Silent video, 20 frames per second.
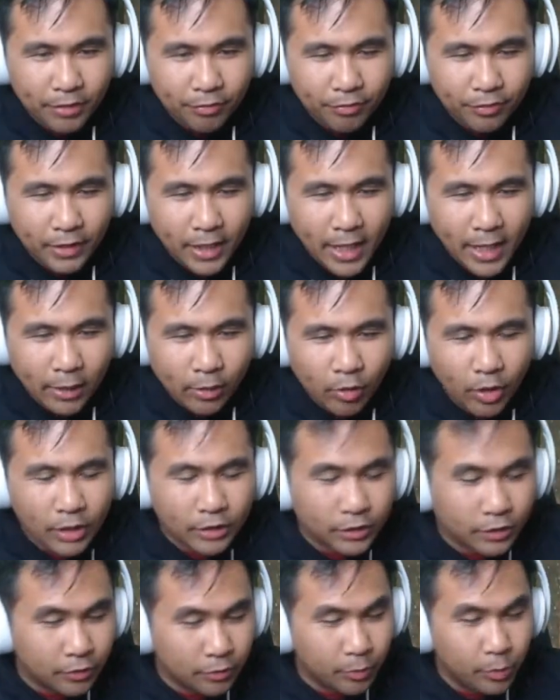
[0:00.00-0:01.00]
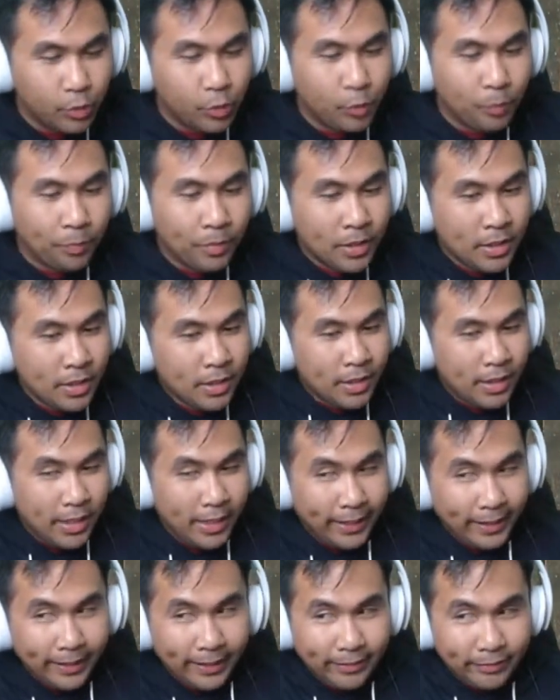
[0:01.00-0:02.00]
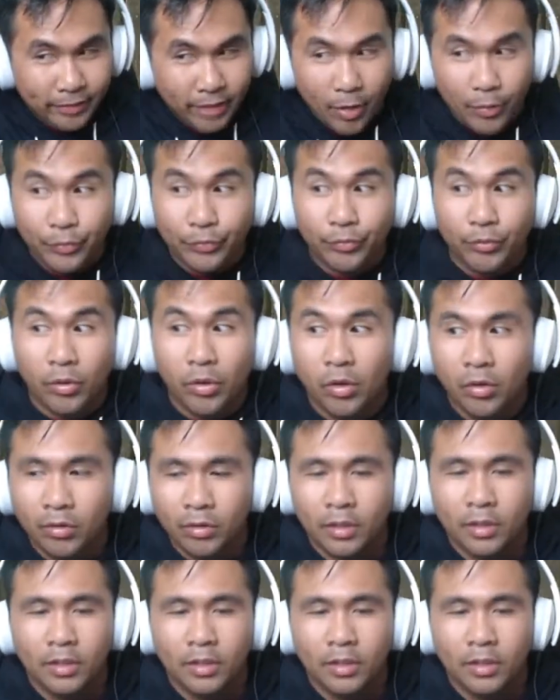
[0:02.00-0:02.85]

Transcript: to fly across the room. I guess I was wrong.